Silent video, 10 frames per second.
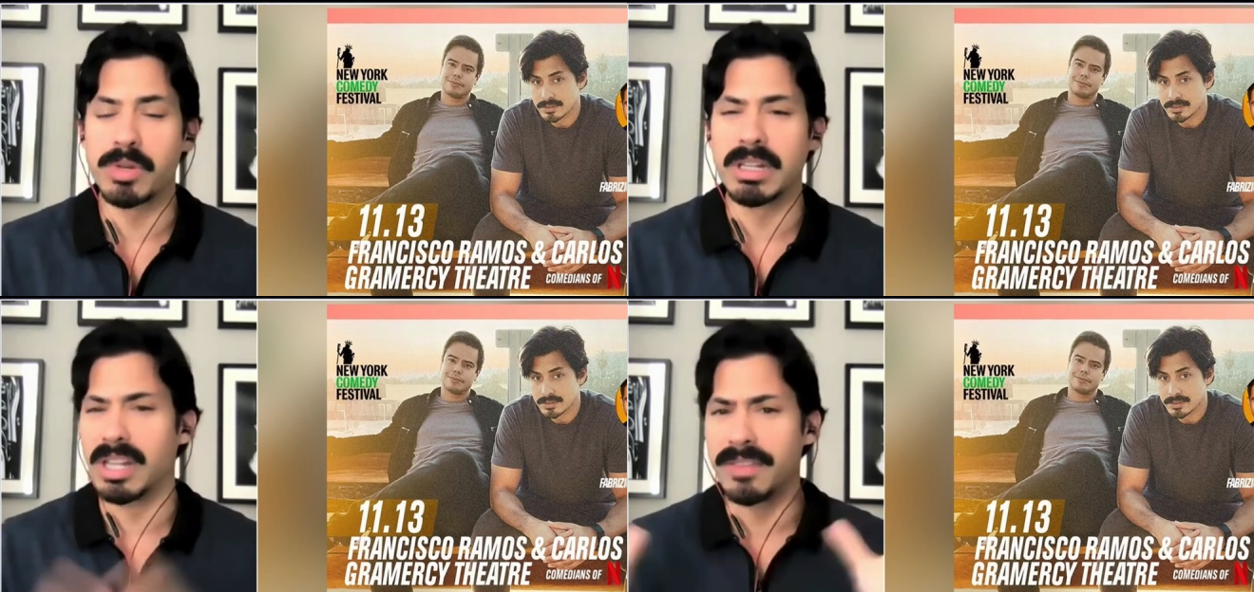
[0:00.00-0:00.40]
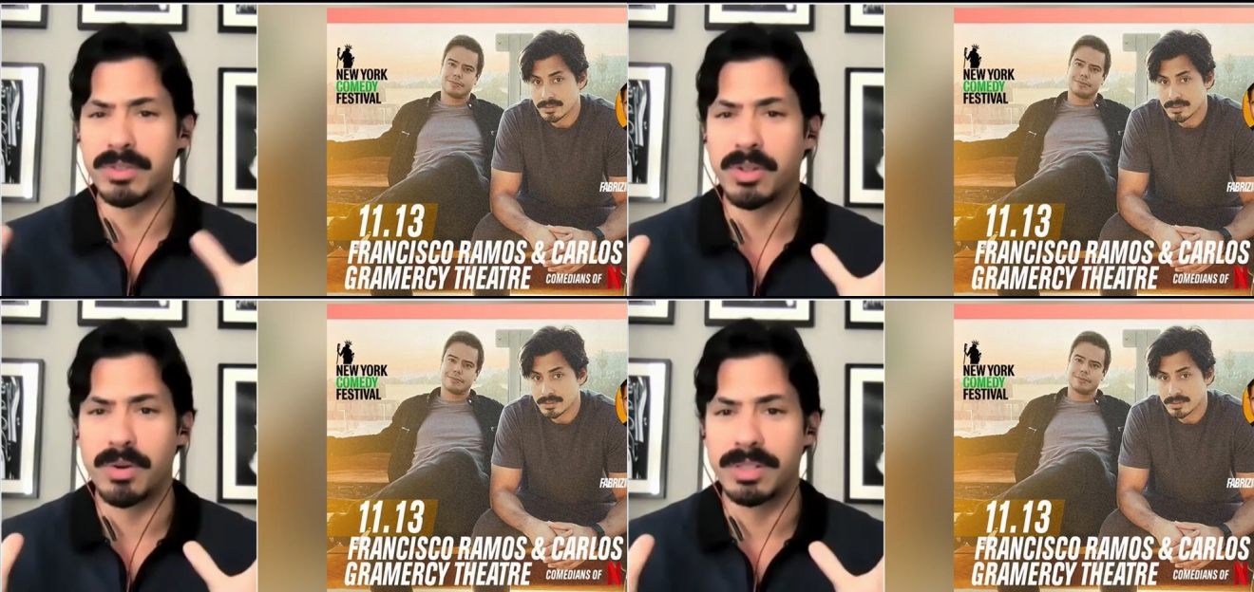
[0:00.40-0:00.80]
Speaker 1: love to
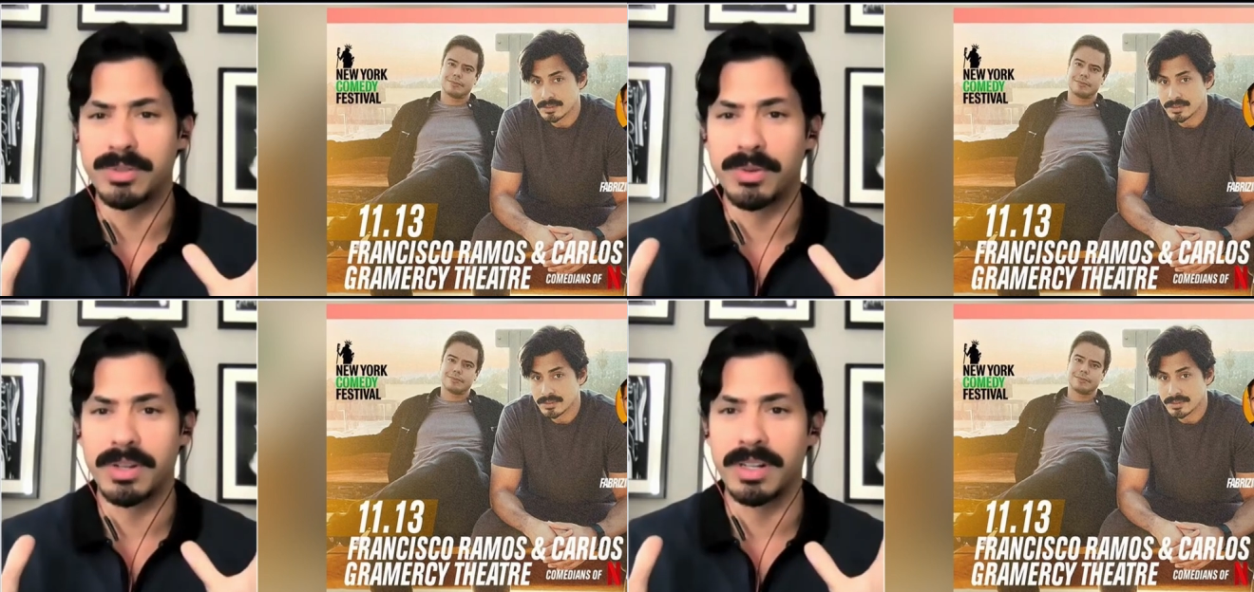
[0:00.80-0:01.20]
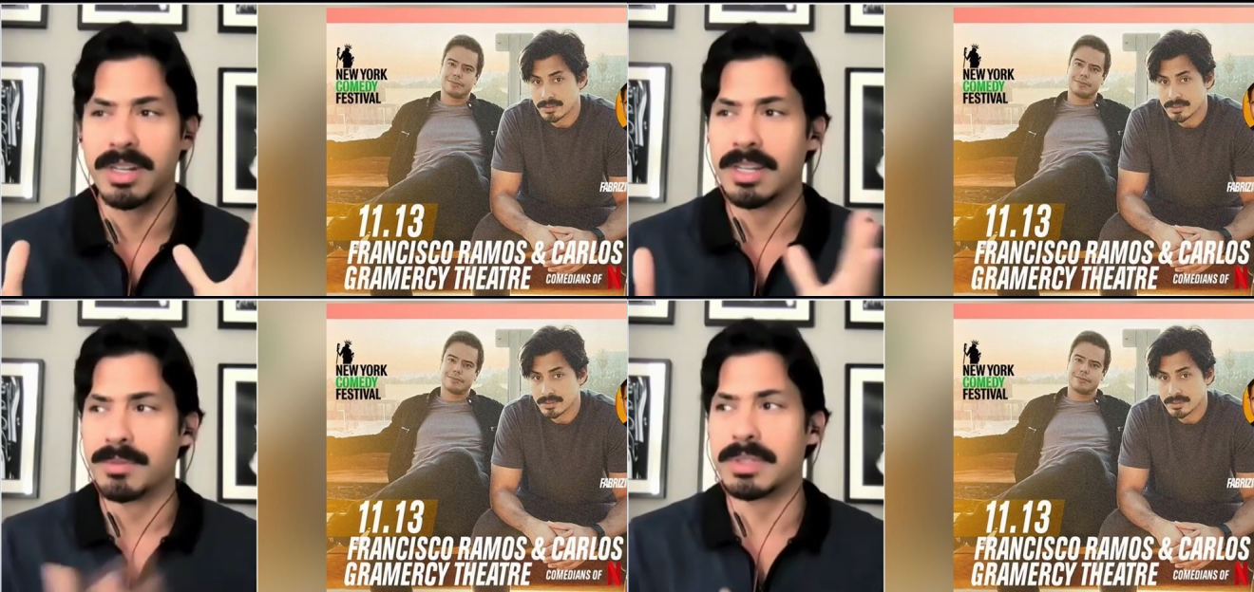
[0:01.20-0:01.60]
go on tour
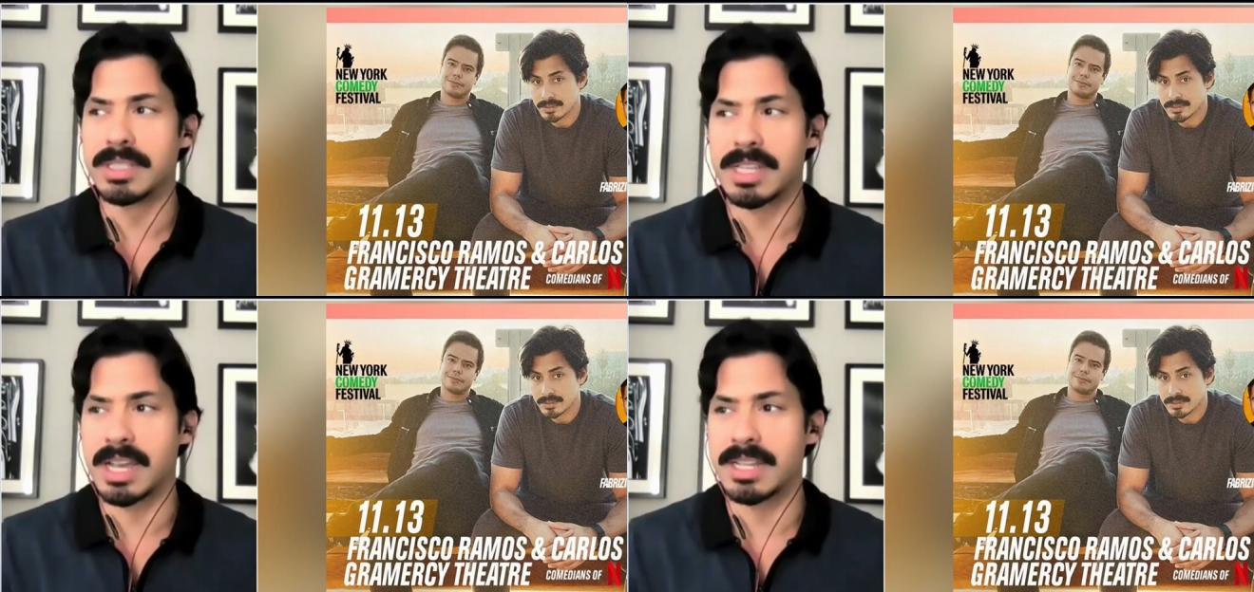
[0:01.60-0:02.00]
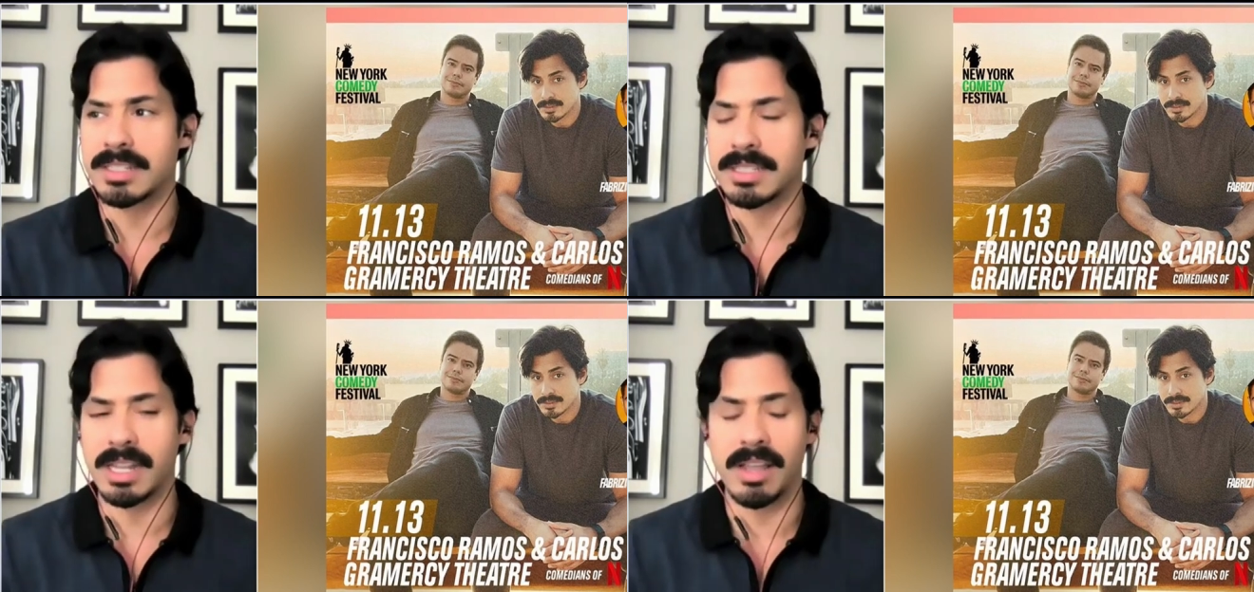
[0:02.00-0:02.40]
with these guys
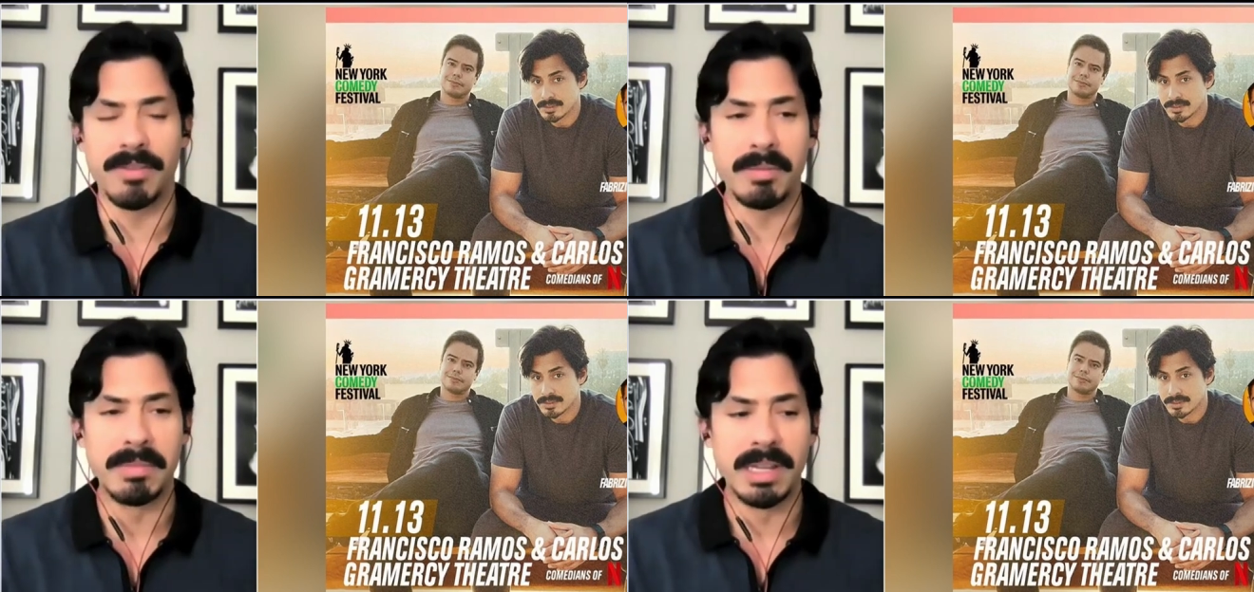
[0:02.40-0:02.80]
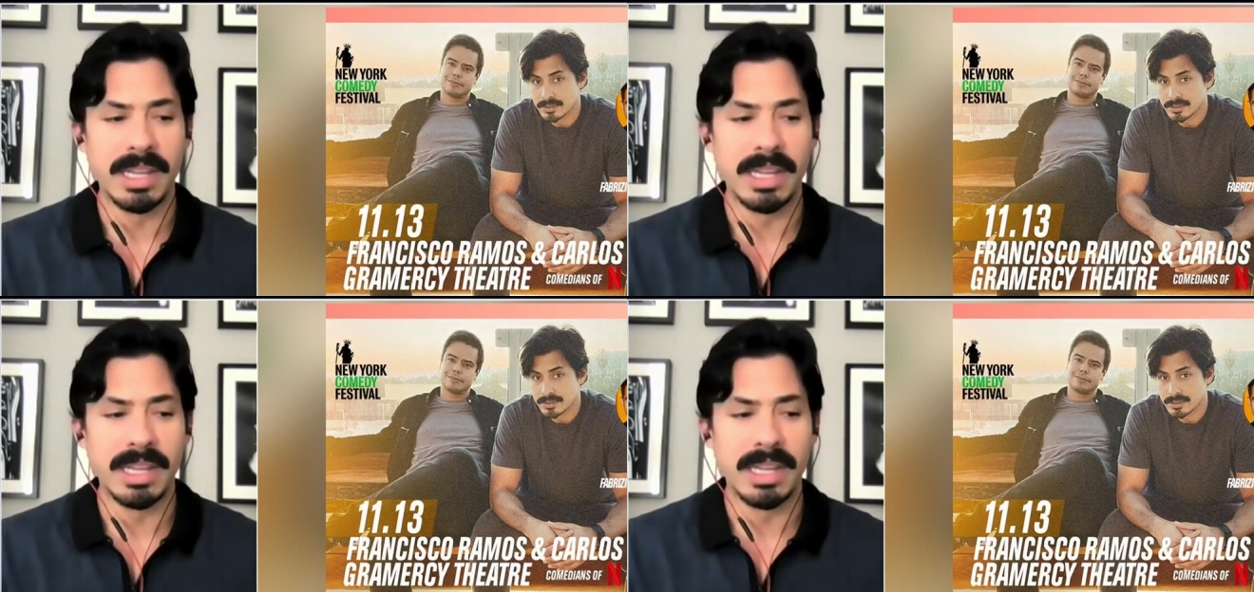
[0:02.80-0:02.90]
because I love them.